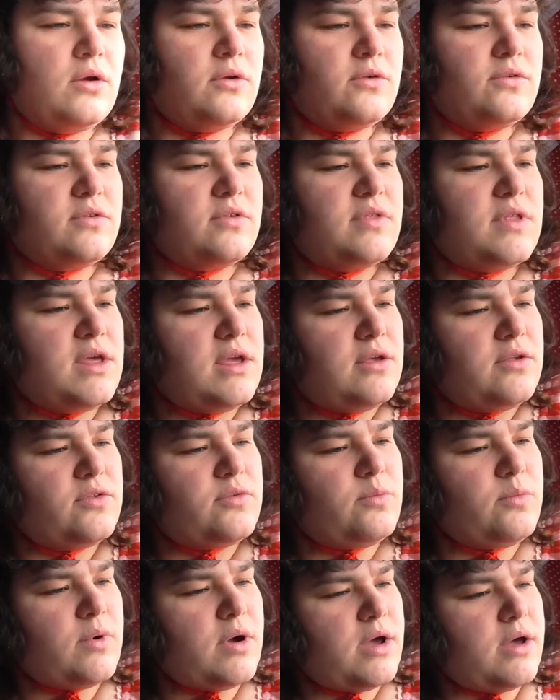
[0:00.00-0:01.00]
So
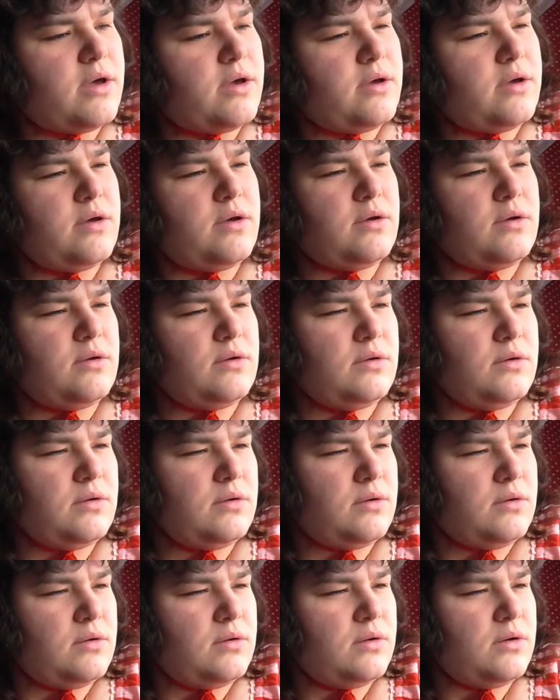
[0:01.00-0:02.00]
these were
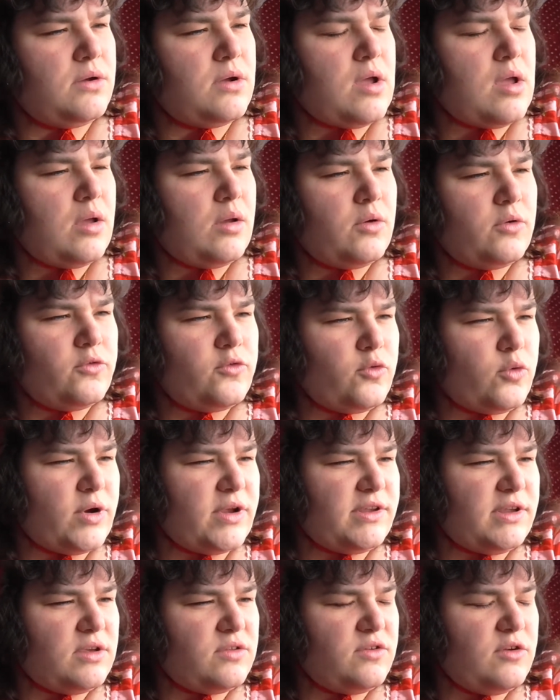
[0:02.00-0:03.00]

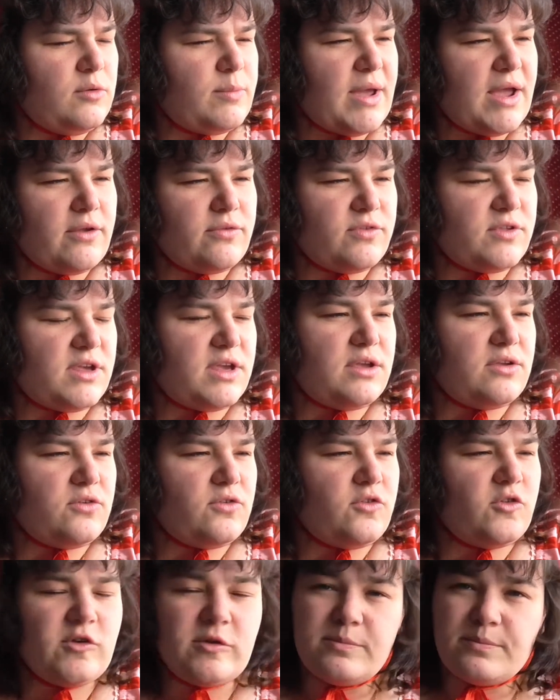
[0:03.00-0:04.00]
£22
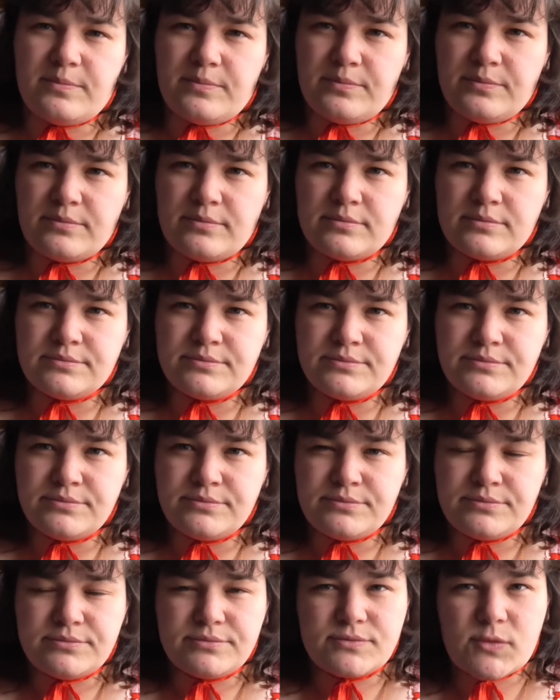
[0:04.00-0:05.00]
each,
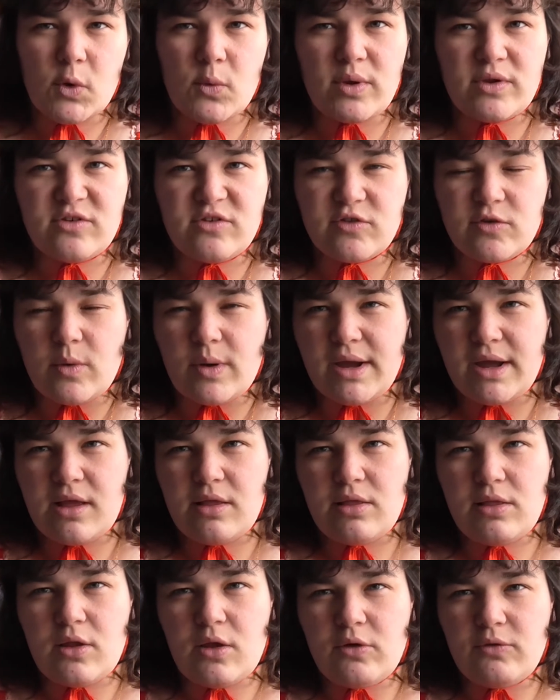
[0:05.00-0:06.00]
which is quite
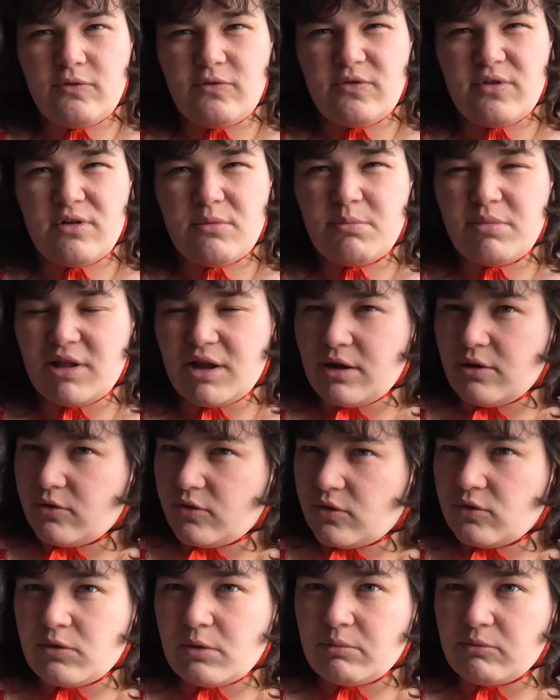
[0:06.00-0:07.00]
a lot for a
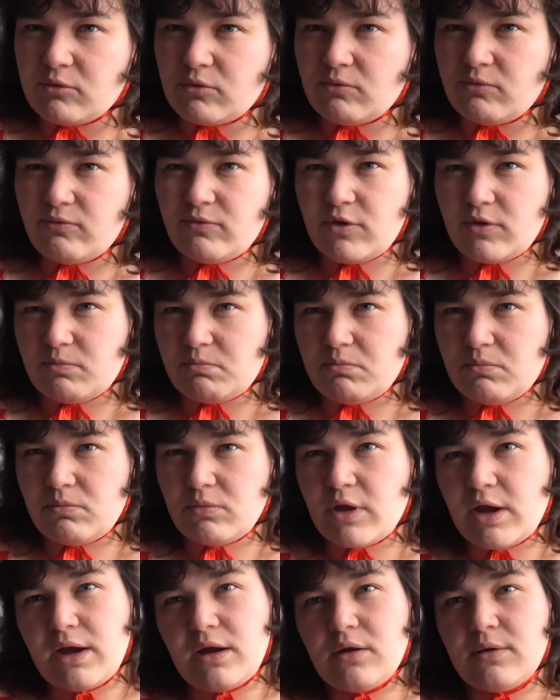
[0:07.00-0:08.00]
blouse. For
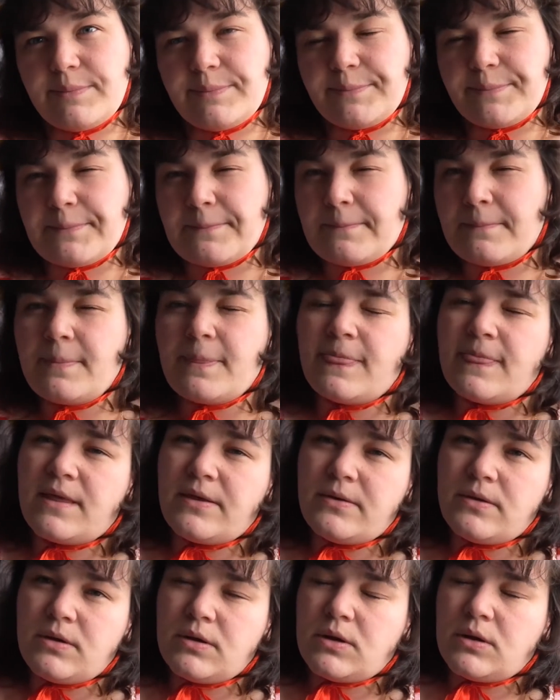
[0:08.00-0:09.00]
like,
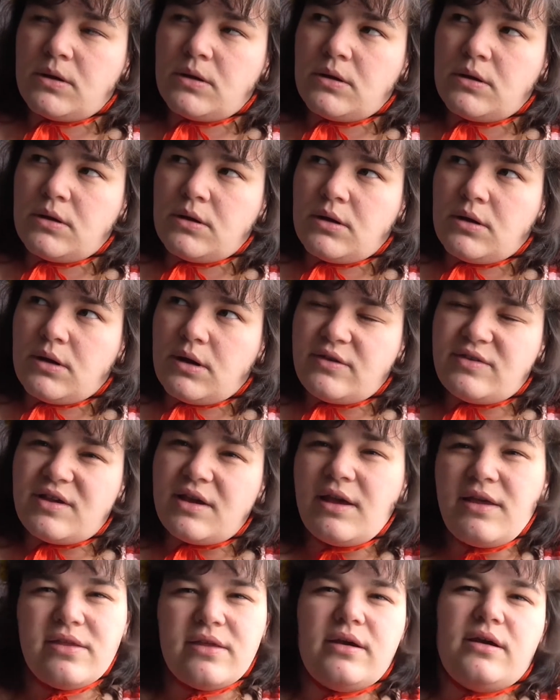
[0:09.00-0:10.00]
I
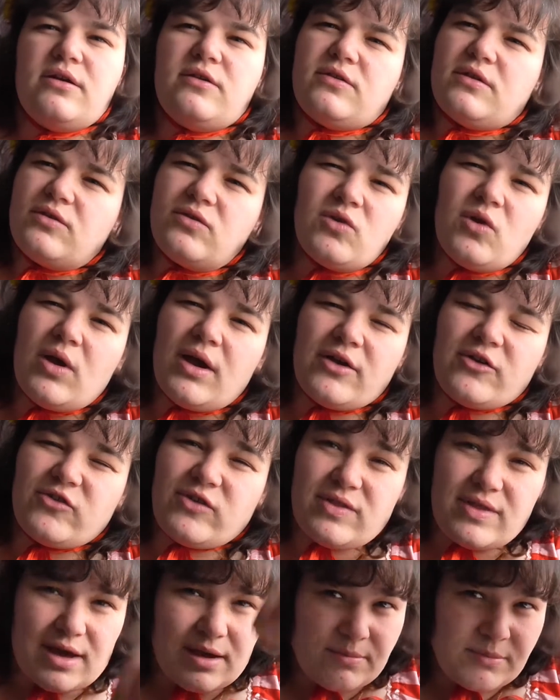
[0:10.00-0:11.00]
say this, it's not
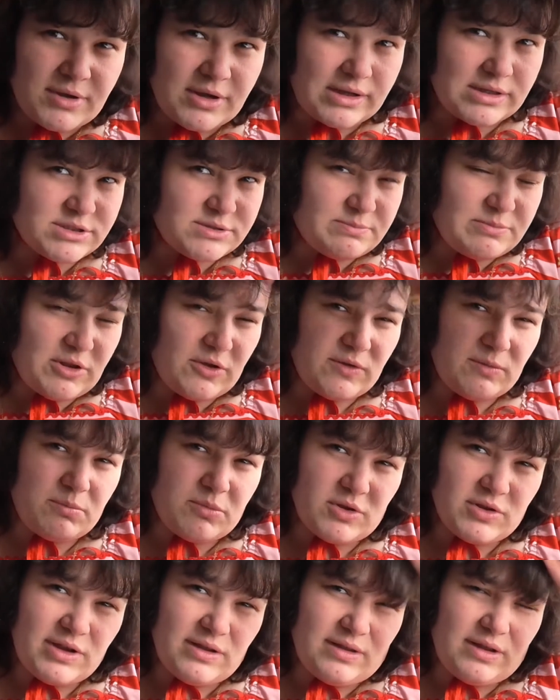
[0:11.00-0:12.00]
actually that much.
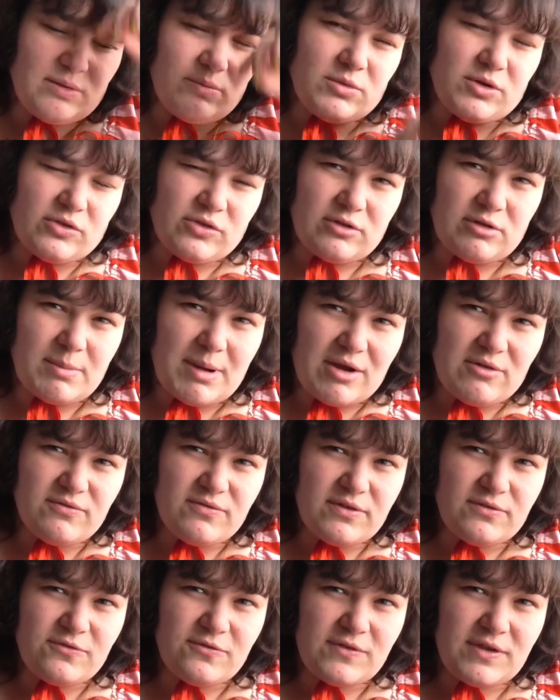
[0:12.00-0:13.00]
Bodyline ones are about
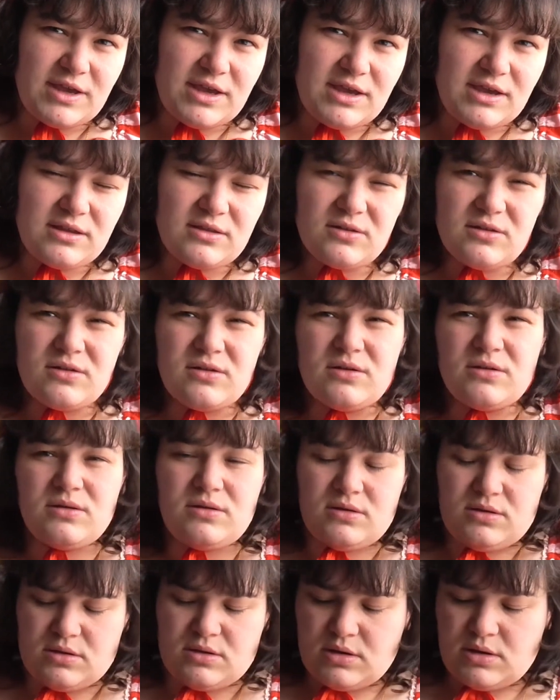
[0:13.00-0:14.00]
15,
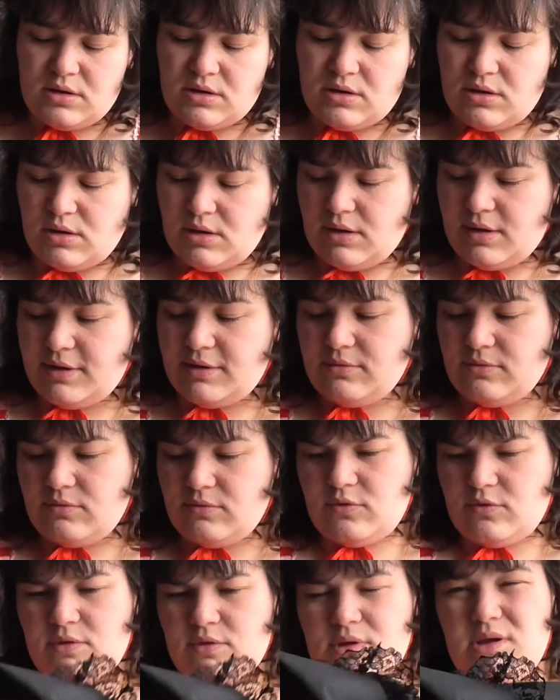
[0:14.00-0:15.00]

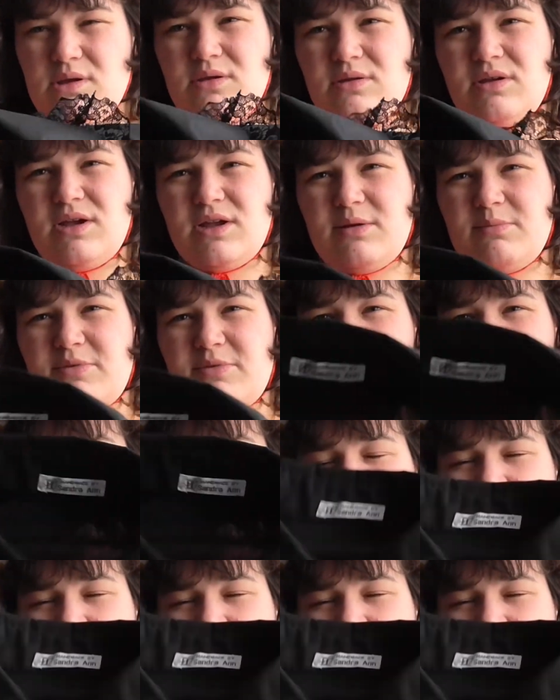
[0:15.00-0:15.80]
and you know, brand